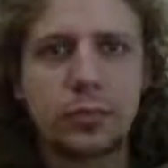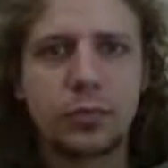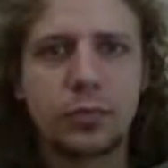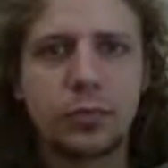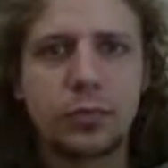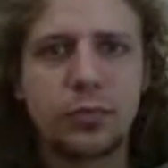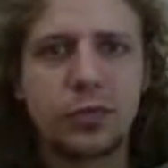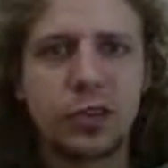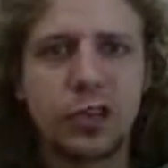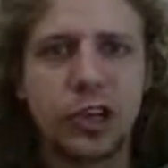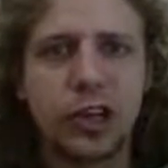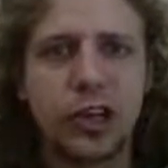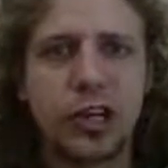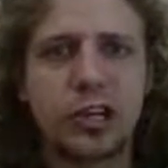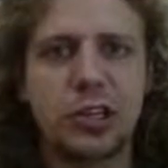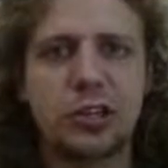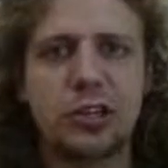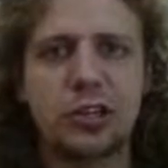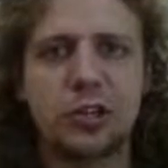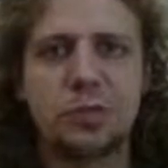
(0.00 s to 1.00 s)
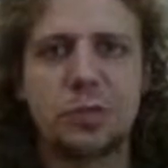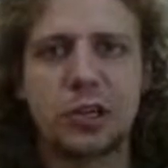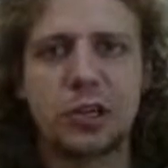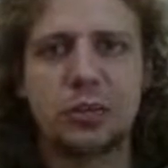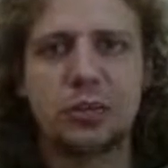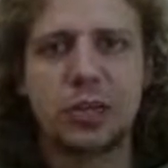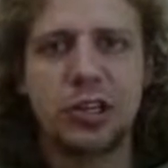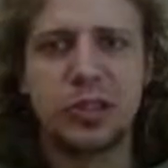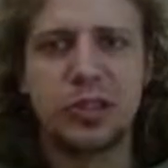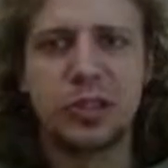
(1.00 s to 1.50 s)
Vaganian chose
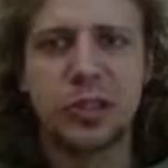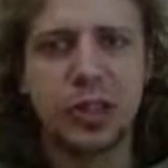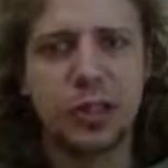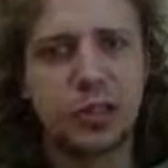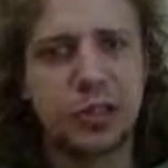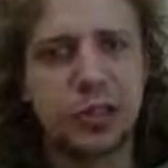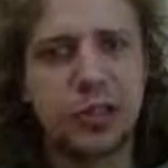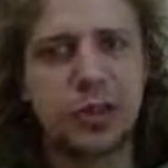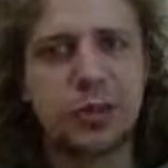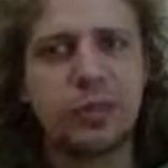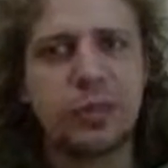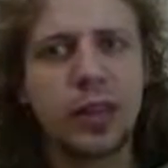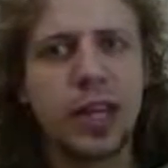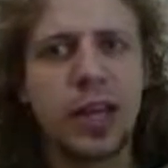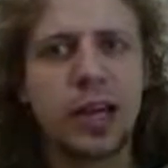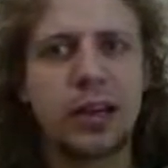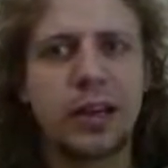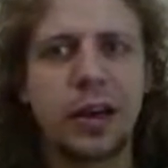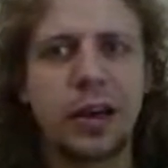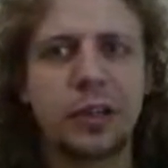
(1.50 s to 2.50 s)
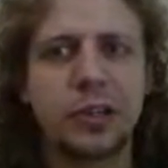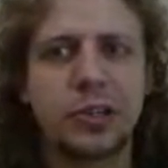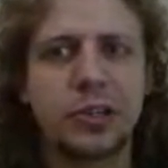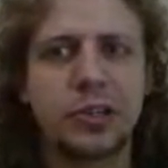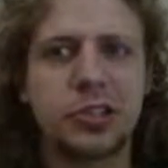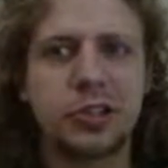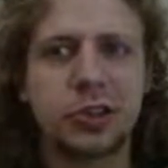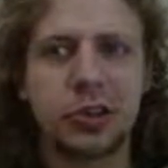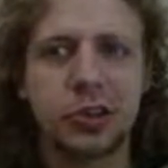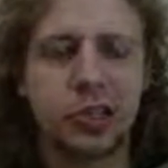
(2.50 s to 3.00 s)
bishop d6, and now this
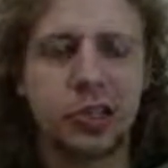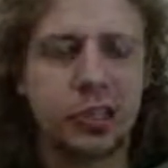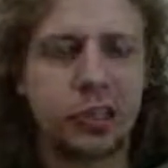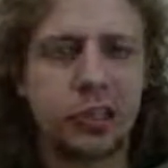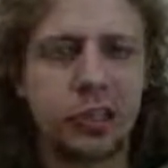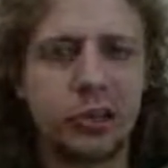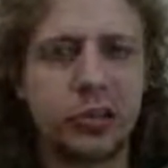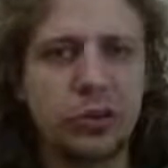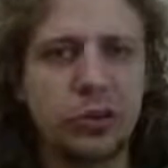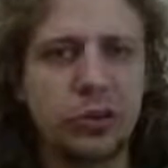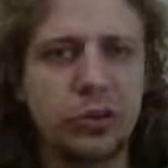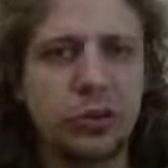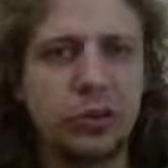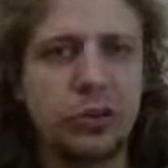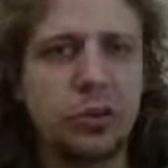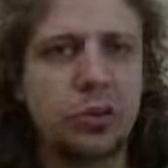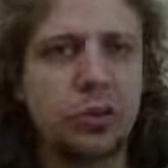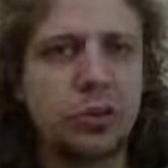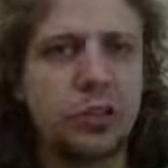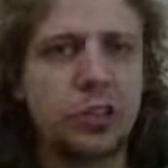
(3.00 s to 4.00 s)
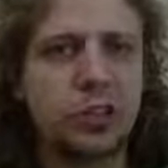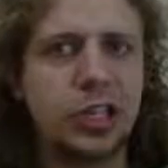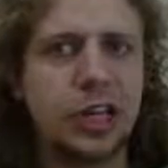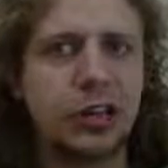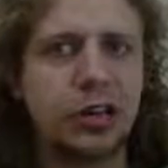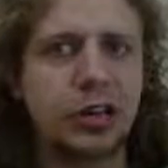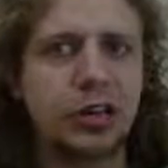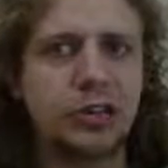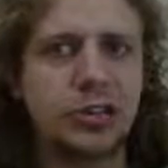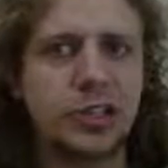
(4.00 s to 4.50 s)
is our cue to
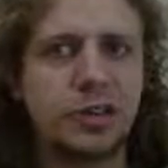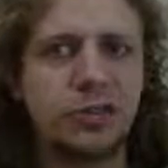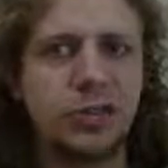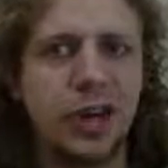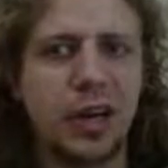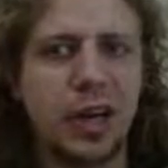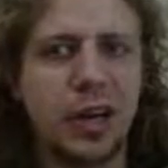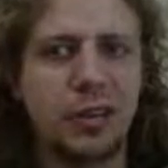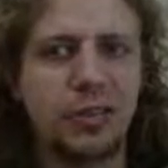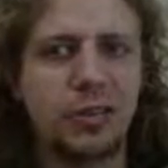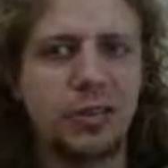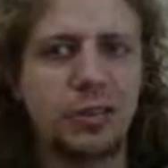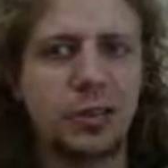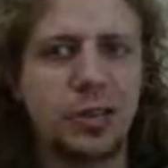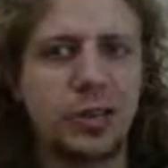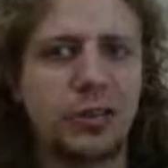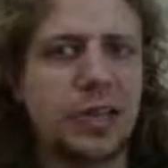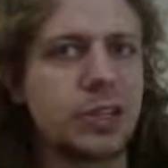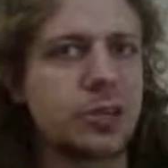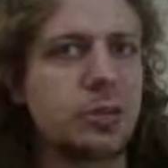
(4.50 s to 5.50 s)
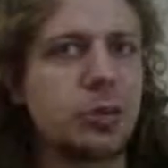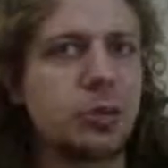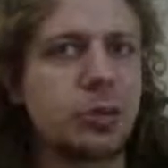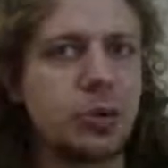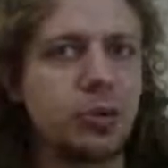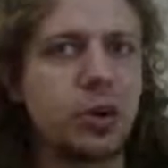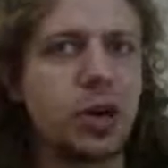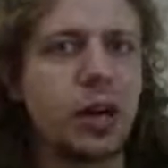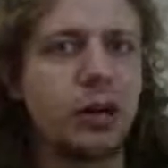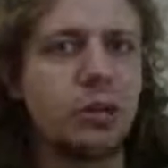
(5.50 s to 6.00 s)
take on c5. If that's what we
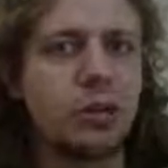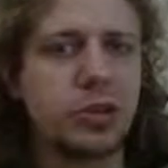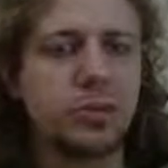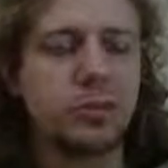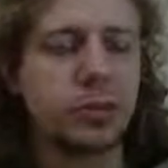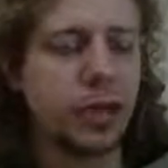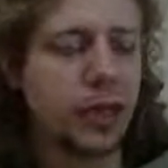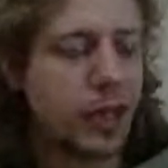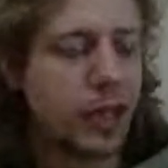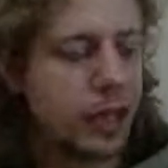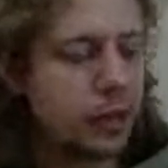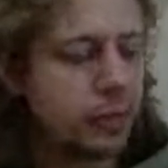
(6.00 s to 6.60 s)
want, we should play it.